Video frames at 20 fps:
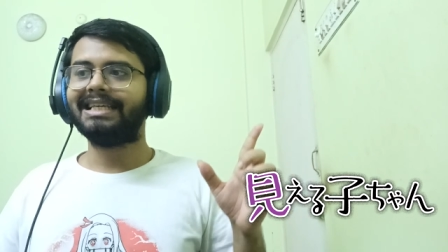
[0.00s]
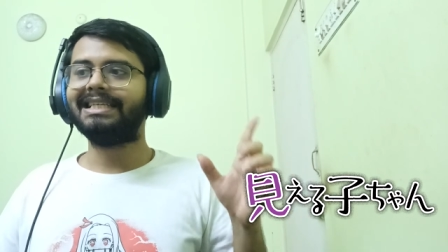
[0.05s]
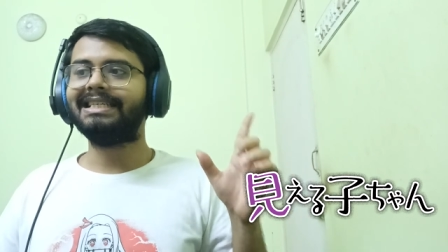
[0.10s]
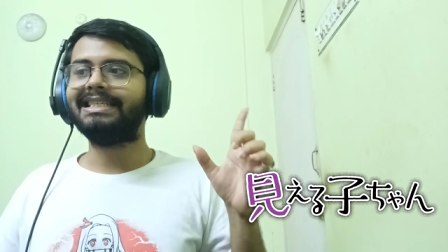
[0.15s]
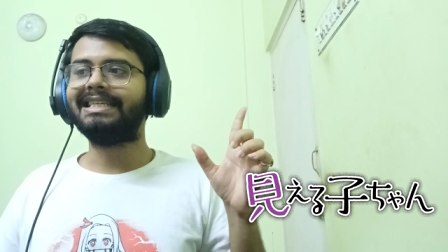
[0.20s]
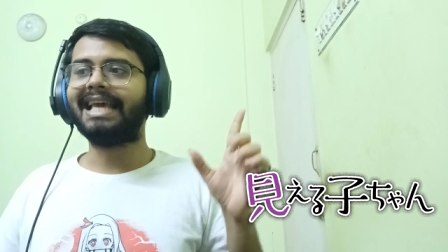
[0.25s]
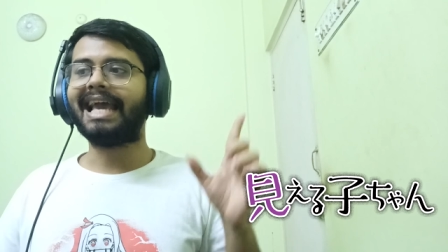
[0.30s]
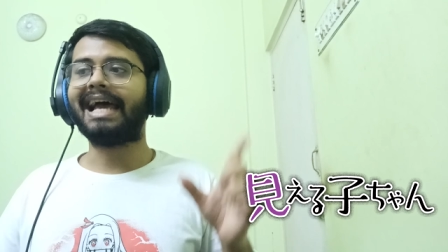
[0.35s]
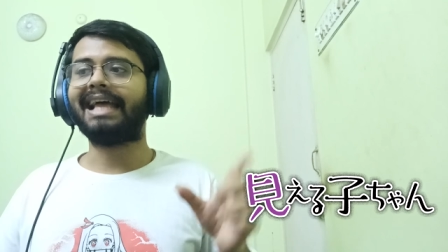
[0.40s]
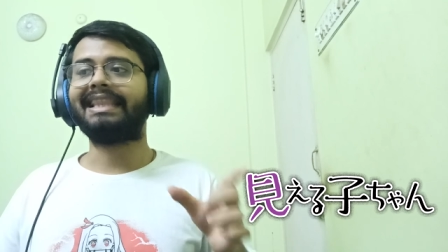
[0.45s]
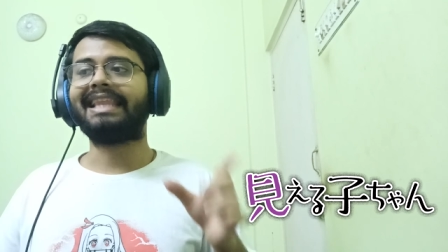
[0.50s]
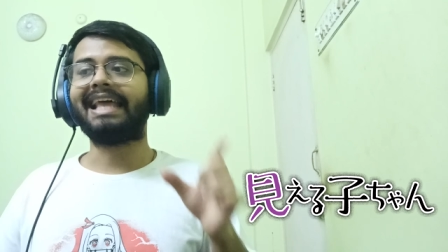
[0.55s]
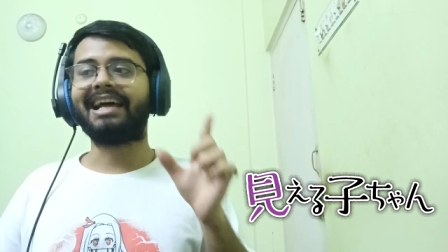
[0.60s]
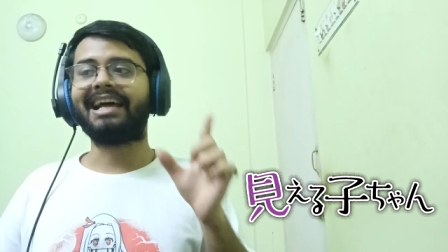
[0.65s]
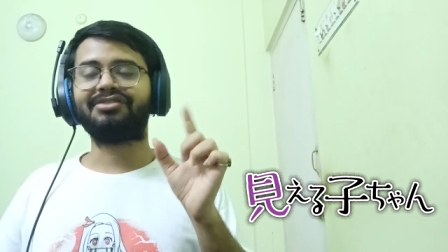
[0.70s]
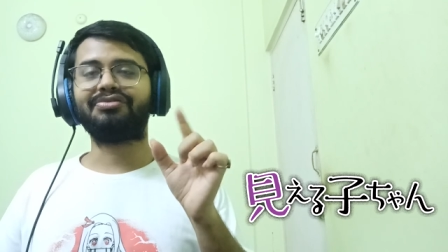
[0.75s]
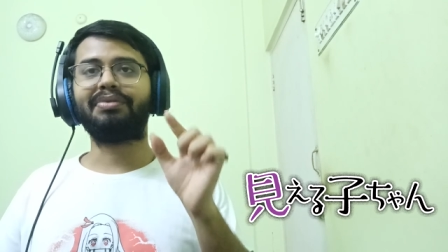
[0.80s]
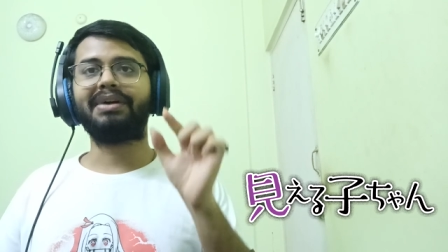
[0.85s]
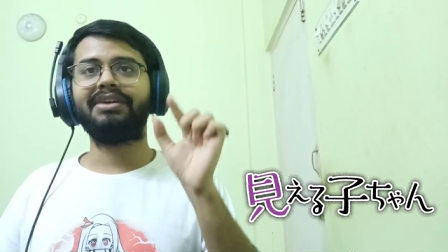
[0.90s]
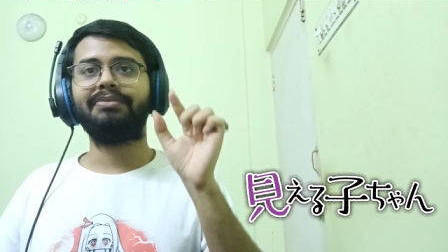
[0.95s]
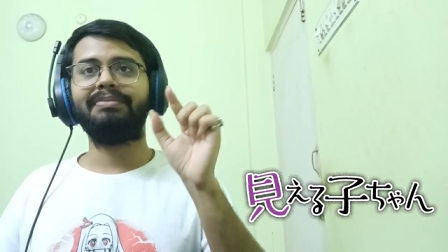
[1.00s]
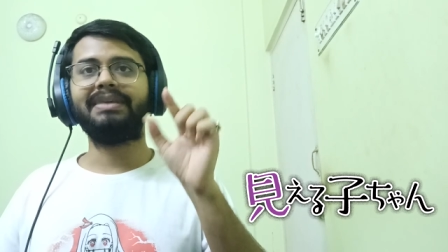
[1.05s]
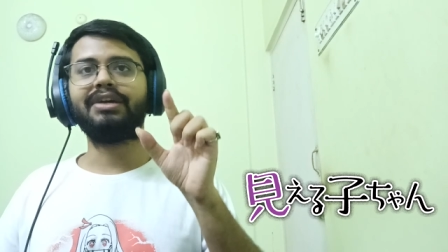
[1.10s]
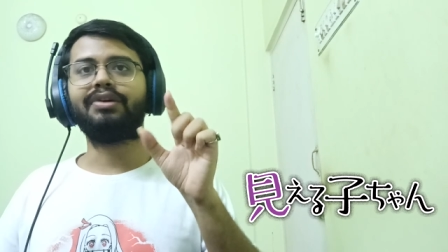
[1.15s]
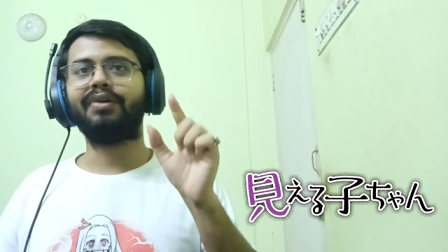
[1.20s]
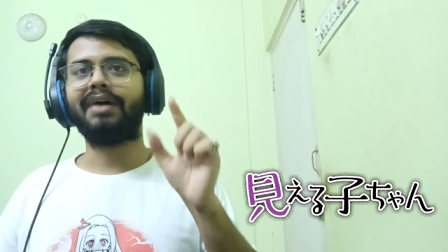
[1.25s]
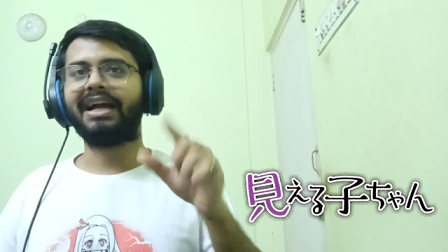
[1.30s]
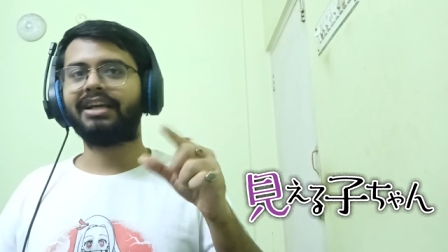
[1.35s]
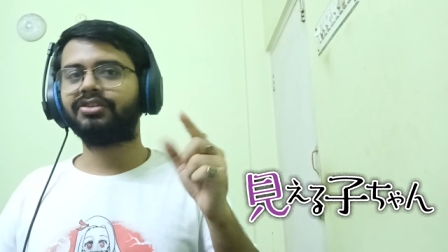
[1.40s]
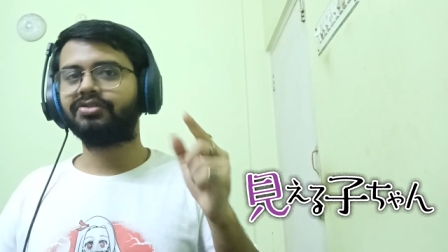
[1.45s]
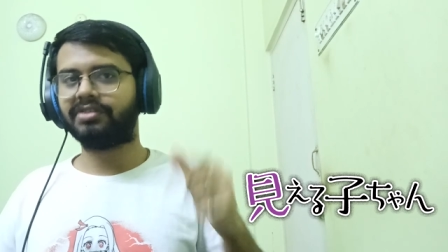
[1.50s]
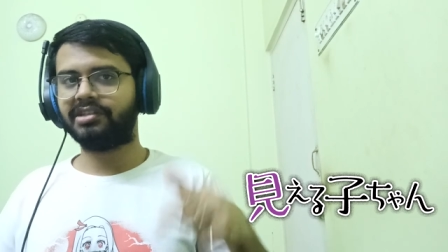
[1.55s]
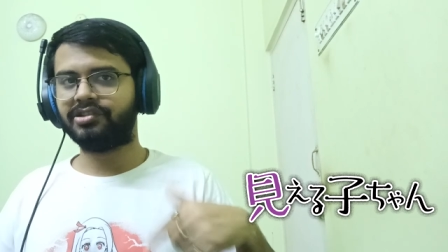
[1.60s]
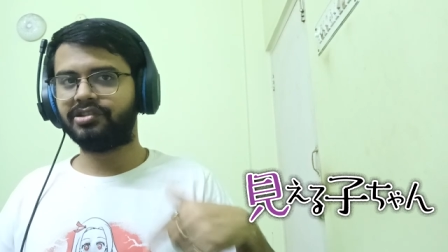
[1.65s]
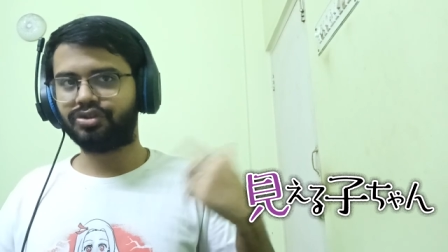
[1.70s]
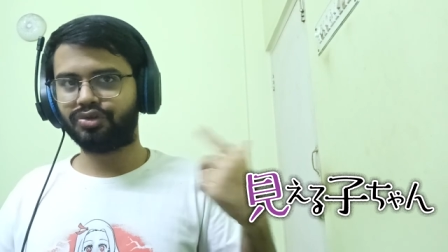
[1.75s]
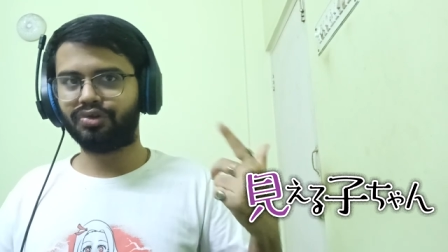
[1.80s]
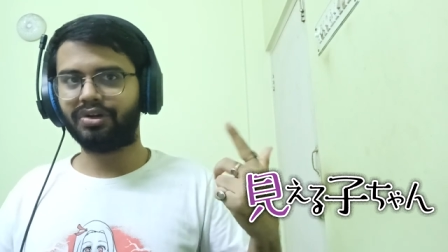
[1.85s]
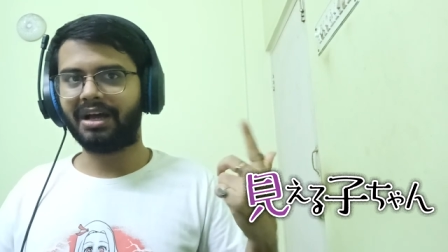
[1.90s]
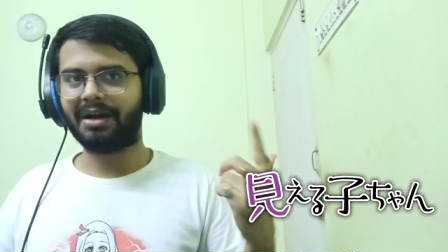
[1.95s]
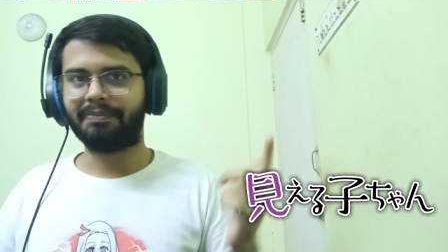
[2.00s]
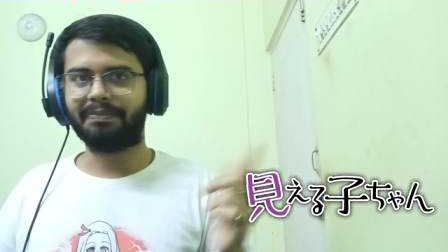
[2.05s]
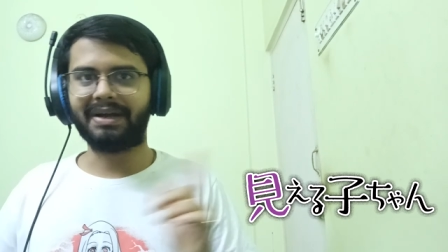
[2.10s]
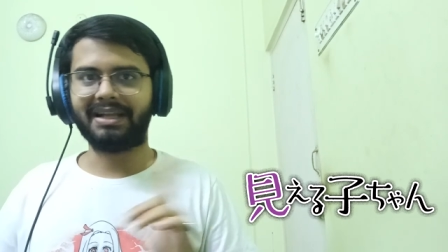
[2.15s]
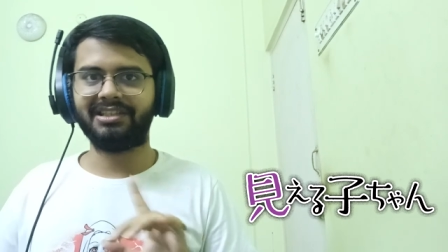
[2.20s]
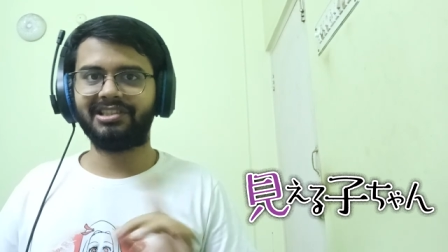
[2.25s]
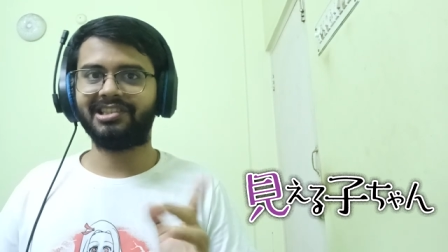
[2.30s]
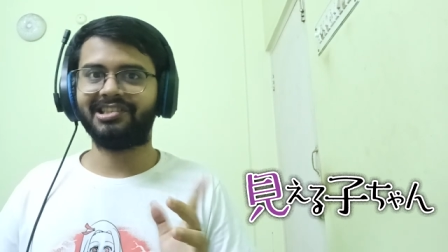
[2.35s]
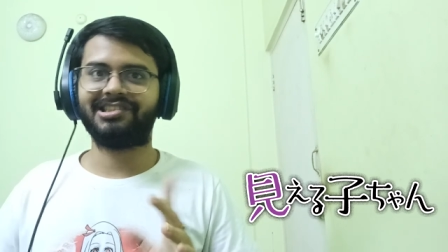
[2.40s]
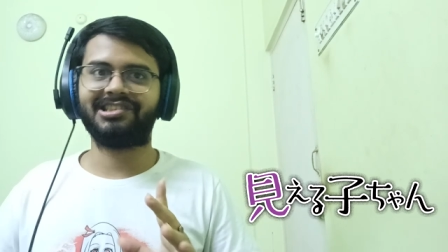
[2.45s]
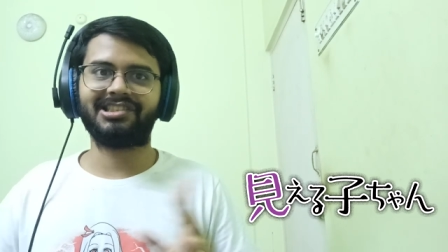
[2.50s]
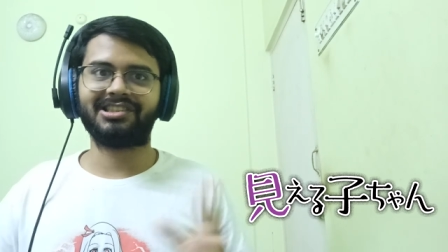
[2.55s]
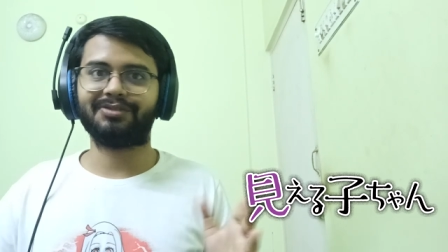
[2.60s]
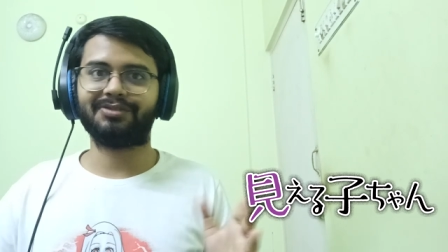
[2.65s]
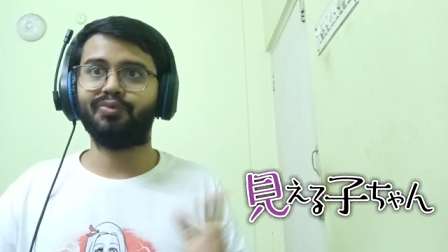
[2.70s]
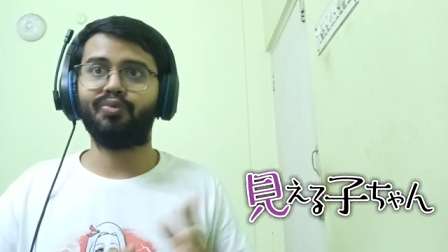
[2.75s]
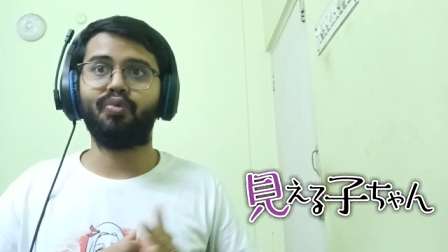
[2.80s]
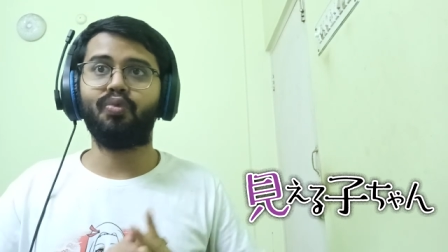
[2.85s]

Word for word: yeah, that's why Mieruko actually stood up and just